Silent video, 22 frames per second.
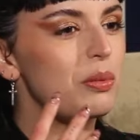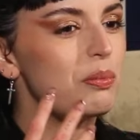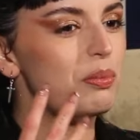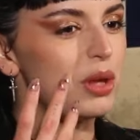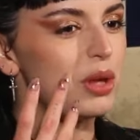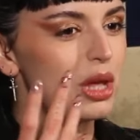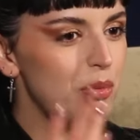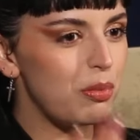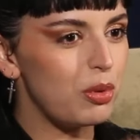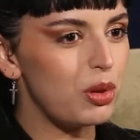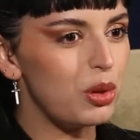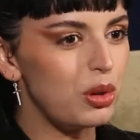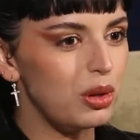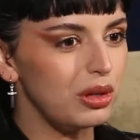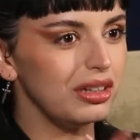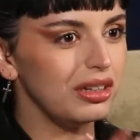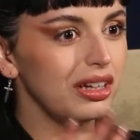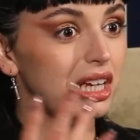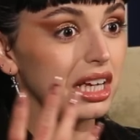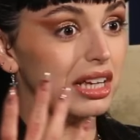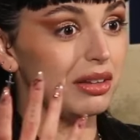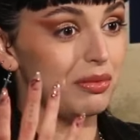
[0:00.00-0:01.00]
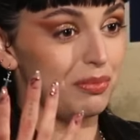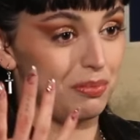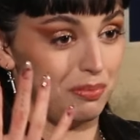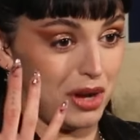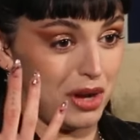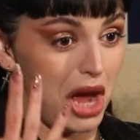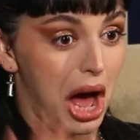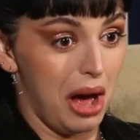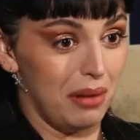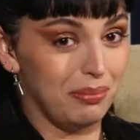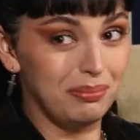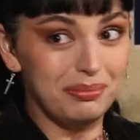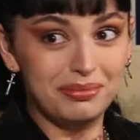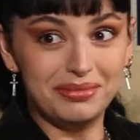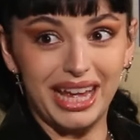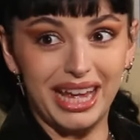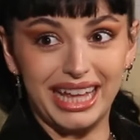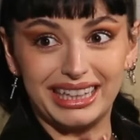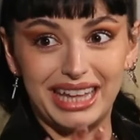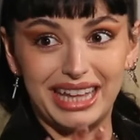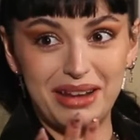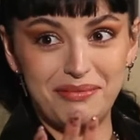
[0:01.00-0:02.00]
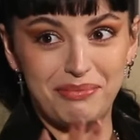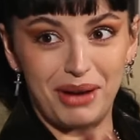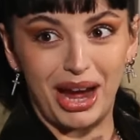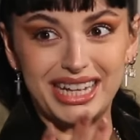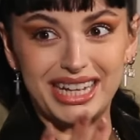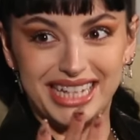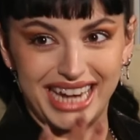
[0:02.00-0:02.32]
people come and like buy